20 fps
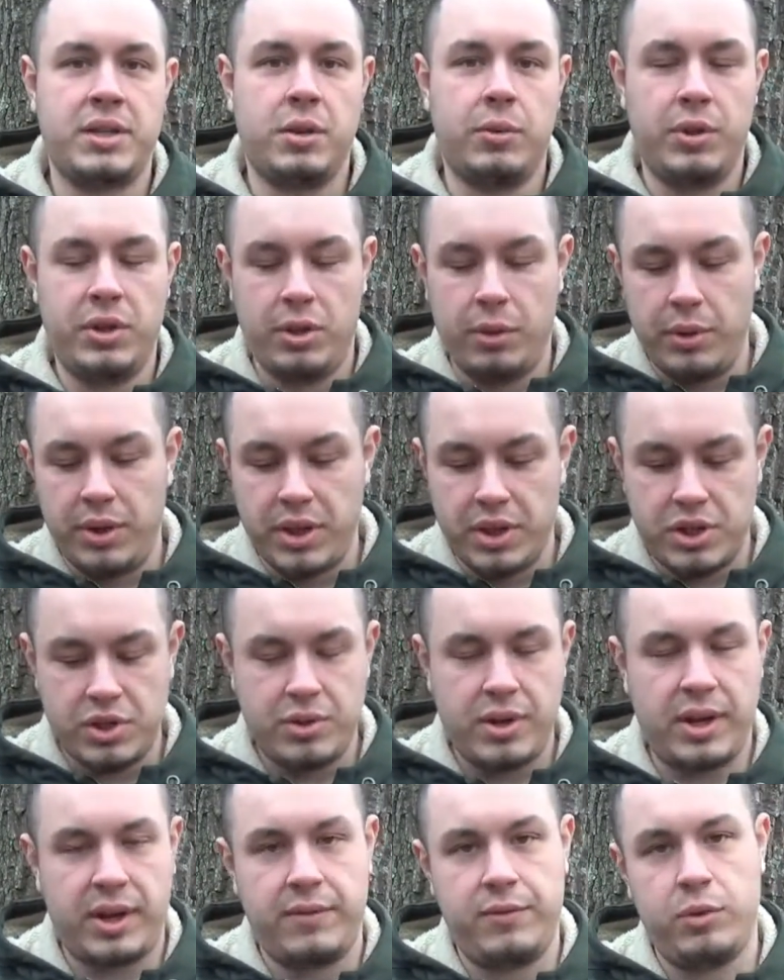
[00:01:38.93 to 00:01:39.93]
So when doing this
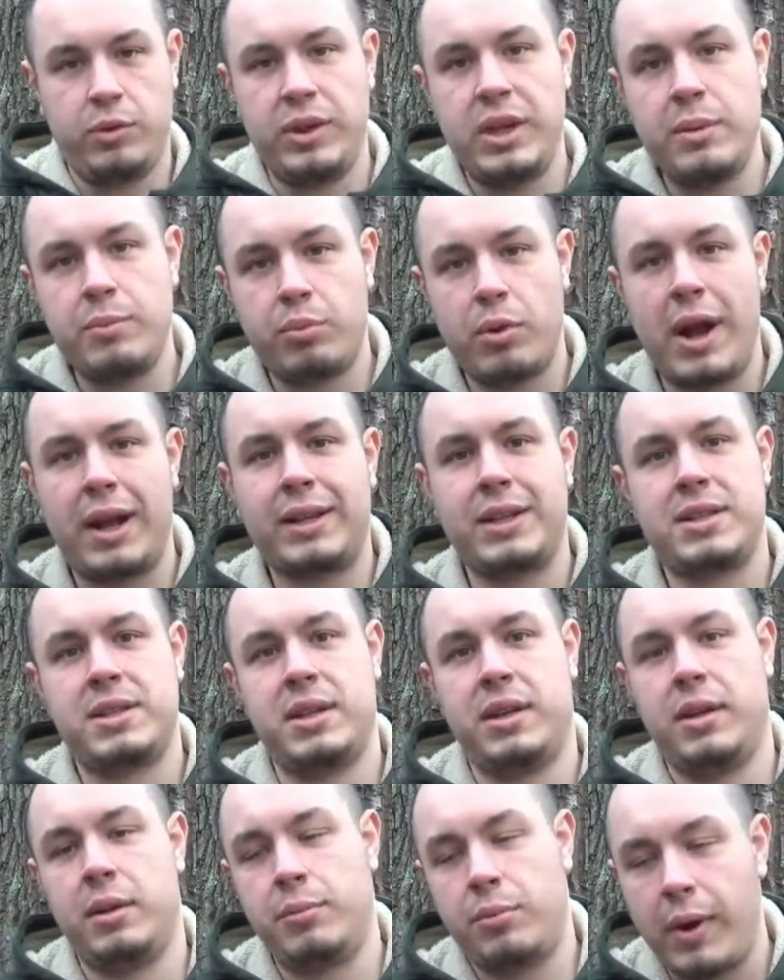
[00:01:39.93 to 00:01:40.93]
trick, if you keep
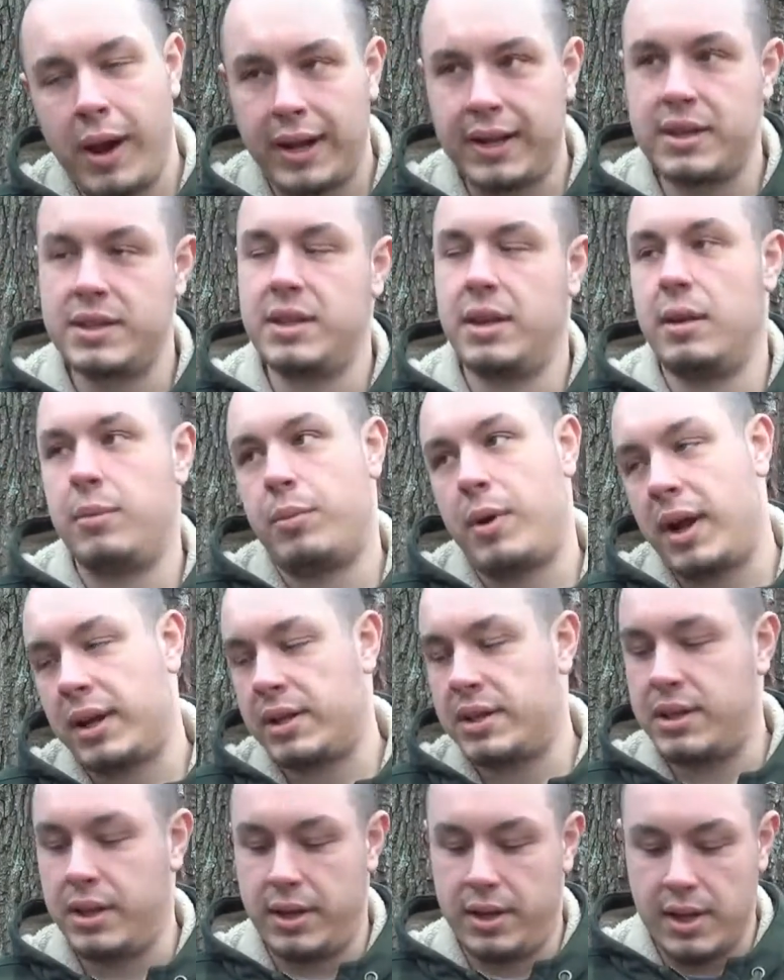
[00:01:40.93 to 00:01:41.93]
practicing
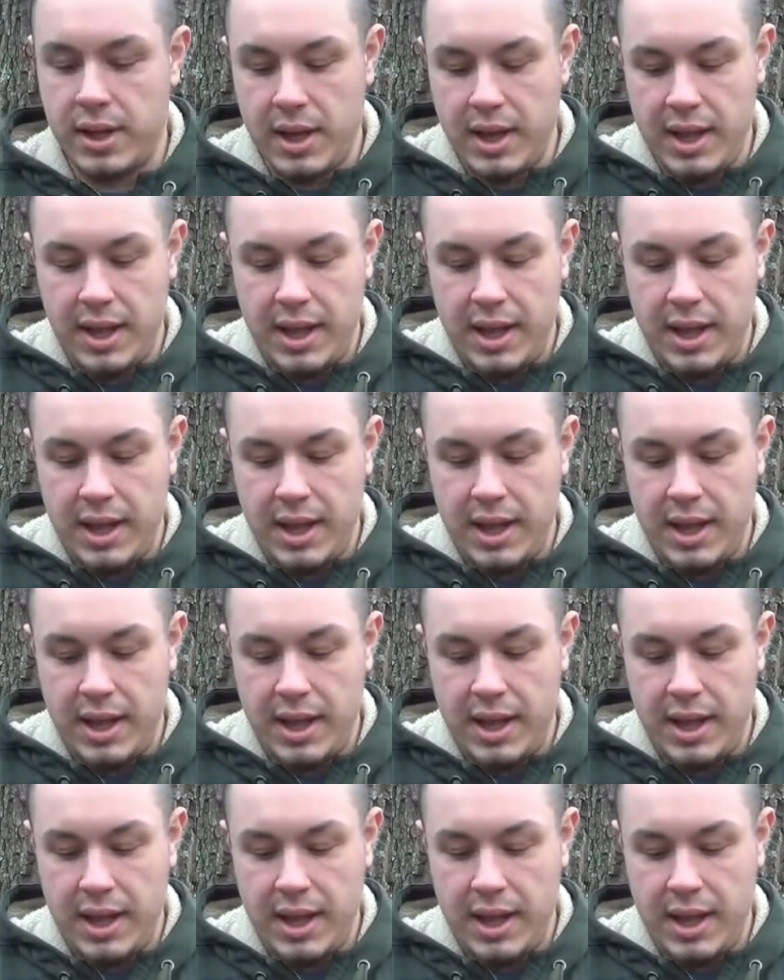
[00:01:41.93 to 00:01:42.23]
it,